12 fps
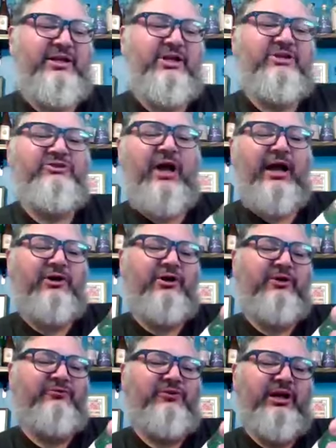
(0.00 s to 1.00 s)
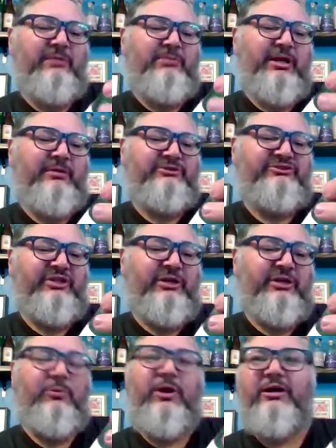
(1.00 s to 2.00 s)
So I don't know if you're going to be able to see
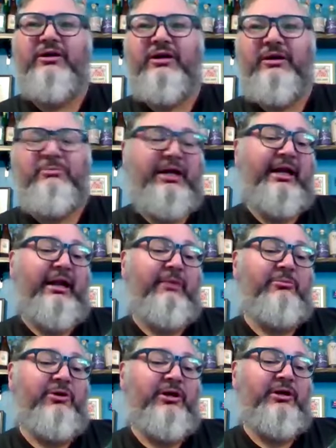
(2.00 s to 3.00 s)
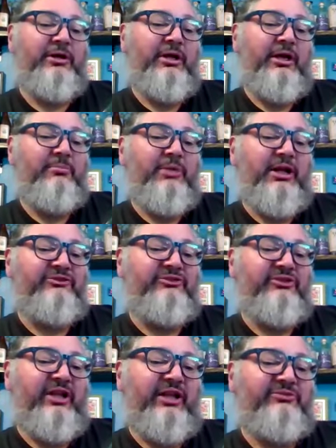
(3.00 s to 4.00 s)
it well on my camera, but it
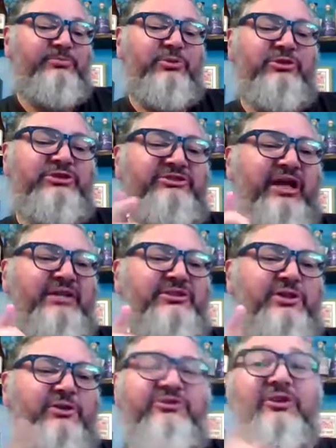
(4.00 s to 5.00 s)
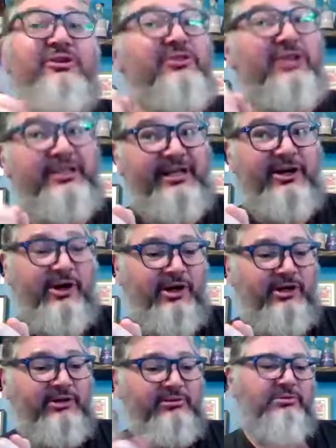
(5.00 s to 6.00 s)
says Punta Santos
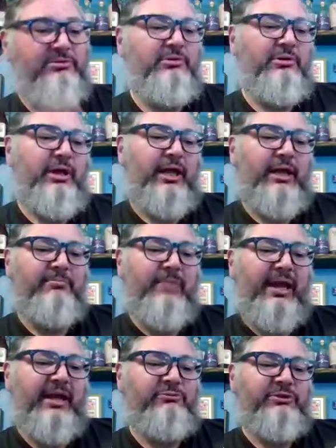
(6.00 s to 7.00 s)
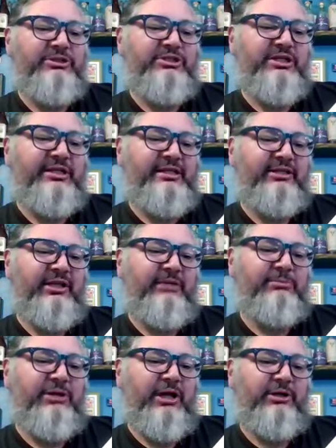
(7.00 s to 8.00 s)
Liqueur, made with tequila
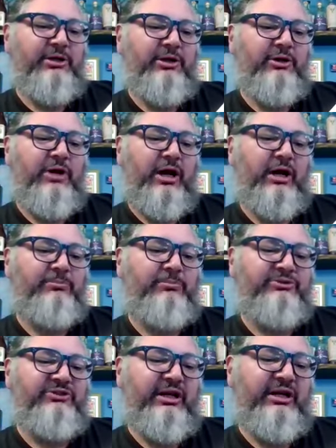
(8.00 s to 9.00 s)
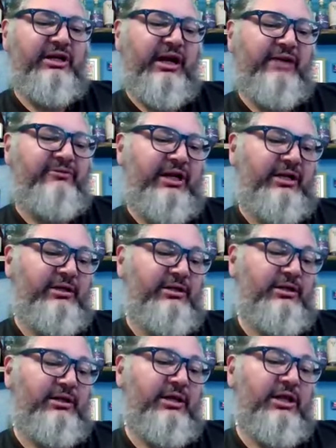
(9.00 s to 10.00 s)
blanco, 100% agave,
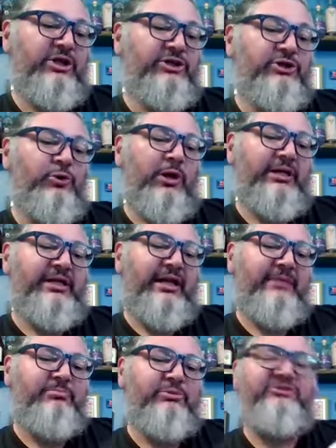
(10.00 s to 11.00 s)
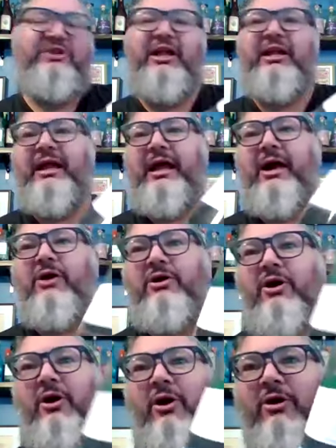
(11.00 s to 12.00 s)
28%
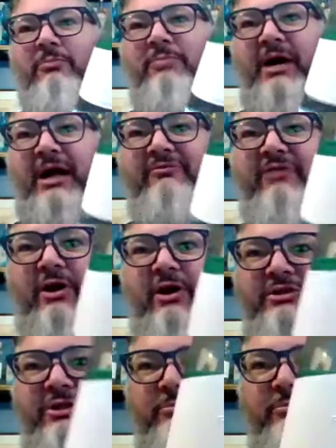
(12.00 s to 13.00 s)
alcohol by volume.